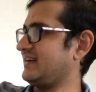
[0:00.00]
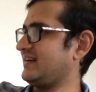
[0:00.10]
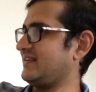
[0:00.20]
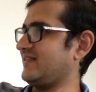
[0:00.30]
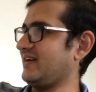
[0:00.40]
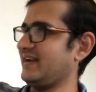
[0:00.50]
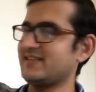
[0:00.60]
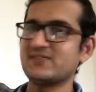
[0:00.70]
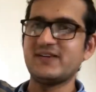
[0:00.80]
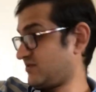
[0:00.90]
All right,
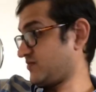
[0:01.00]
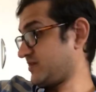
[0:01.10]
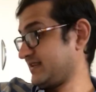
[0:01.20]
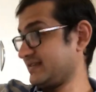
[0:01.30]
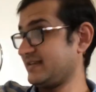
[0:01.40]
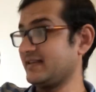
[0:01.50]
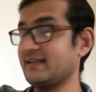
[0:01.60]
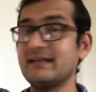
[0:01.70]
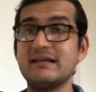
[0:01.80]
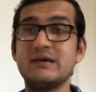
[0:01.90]
so I don't know what is
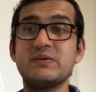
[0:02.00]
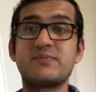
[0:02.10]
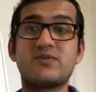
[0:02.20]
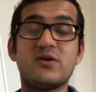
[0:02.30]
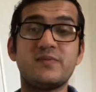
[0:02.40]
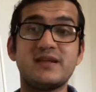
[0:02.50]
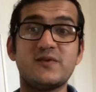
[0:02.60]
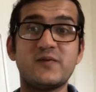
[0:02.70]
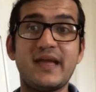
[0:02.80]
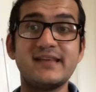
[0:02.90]
it. Probably a
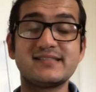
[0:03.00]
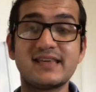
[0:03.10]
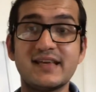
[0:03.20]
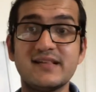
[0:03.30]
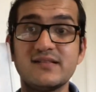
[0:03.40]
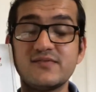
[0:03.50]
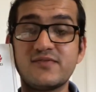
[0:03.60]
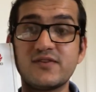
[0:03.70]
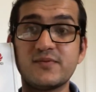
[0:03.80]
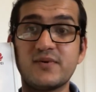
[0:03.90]
weighing scale
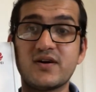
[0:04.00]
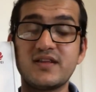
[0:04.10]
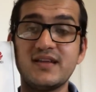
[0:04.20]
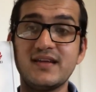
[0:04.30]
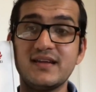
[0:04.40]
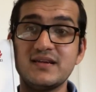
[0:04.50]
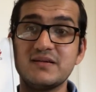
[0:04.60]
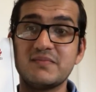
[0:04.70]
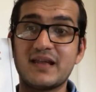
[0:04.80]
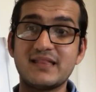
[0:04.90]
for your body,
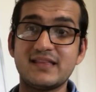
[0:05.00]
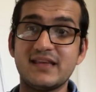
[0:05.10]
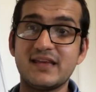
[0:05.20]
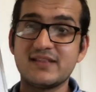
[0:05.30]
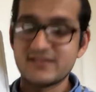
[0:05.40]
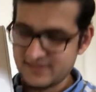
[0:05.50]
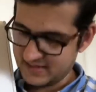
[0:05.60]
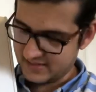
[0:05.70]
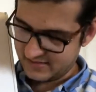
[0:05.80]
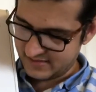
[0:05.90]
but I think it's
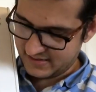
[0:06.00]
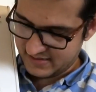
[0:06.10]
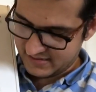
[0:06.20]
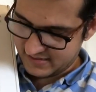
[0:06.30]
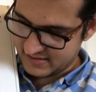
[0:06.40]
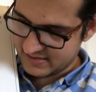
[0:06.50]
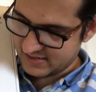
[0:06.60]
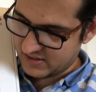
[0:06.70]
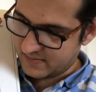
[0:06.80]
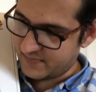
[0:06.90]

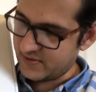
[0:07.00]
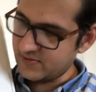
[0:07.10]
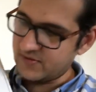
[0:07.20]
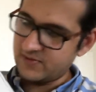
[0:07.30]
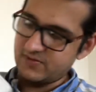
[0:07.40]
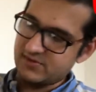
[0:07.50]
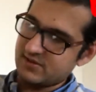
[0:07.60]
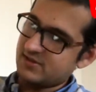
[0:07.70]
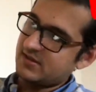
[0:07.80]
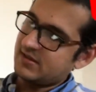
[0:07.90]
got a
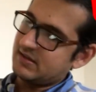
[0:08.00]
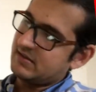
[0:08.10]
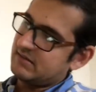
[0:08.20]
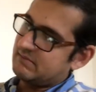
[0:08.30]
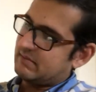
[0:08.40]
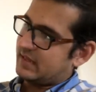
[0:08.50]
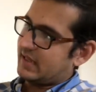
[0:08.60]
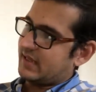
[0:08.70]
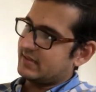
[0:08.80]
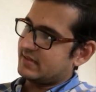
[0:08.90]
Bluetooth. And I
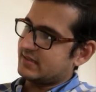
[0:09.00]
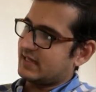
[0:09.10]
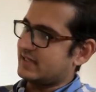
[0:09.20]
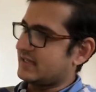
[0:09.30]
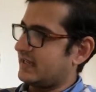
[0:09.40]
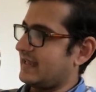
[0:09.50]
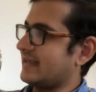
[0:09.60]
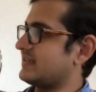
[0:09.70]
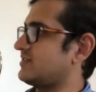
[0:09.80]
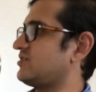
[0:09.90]
guess it's get
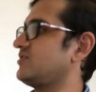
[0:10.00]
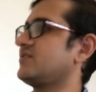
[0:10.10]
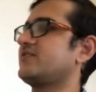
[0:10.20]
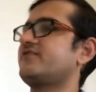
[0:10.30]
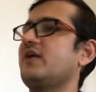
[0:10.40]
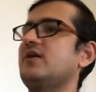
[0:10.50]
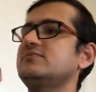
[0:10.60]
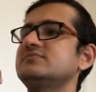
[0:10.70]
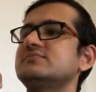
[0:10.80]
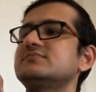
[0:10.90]
connected to your
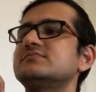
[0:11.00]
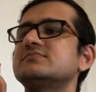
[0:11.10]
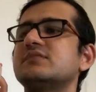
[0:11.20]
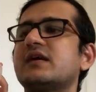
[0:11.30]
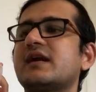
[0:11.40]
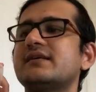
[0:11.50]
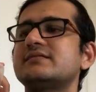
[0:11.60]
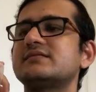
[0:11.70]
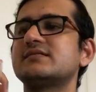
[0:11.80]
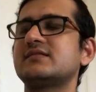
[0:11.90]
phone, I guess,